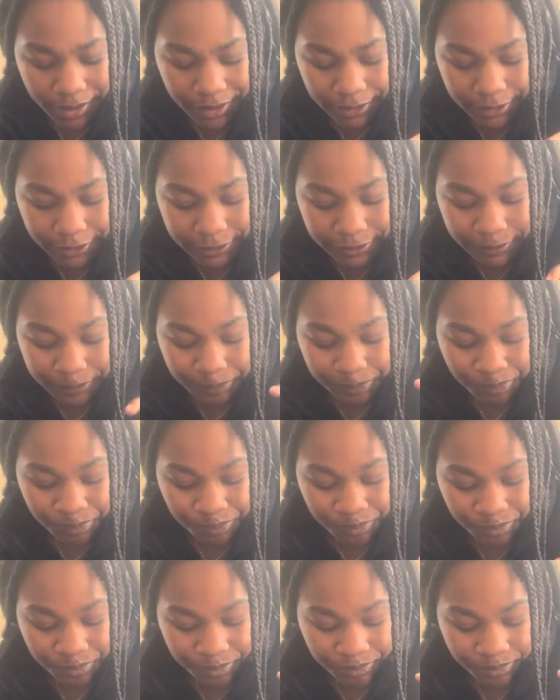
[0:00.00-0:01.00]
And
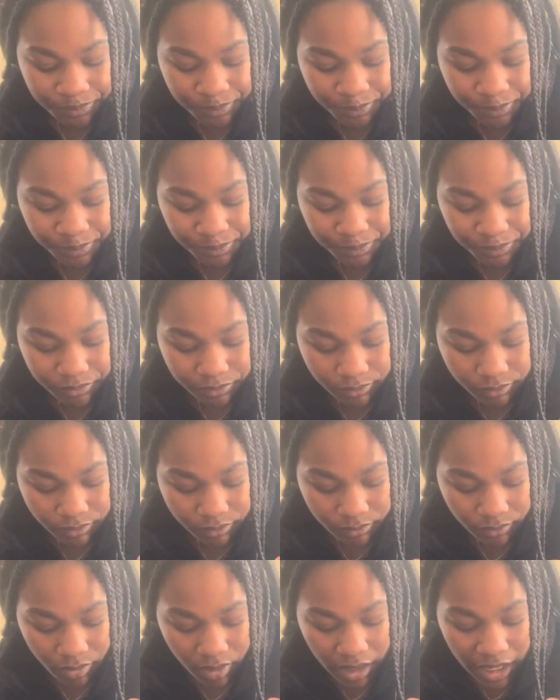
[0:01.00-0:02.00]

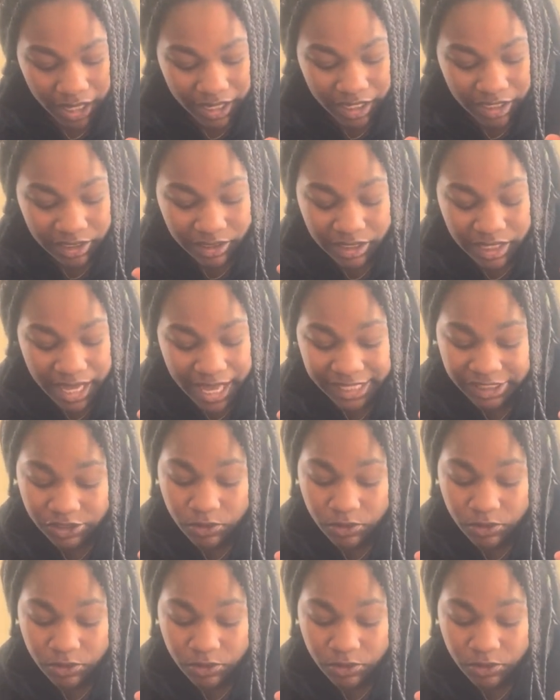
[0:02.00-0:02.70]
then the last